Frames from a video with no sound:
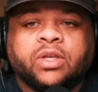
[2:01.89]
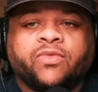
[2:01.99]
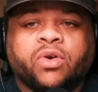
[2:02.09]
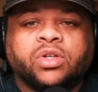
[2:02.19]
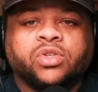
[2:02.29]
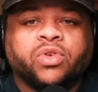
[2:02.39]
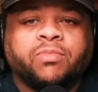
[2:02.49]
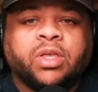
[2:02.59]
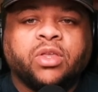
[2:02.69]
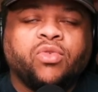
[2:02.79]
As far as
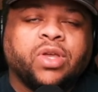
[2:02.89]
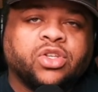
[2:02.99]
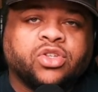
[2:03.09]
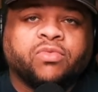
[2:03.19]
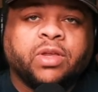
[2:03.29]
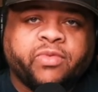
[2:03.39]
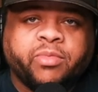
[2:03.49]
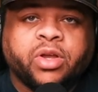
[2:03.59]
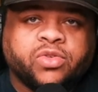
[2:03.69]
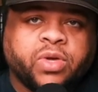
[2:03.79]
streaming, you can stream
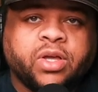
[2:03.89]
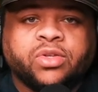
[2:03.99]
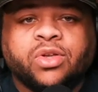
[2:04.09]
from here as well.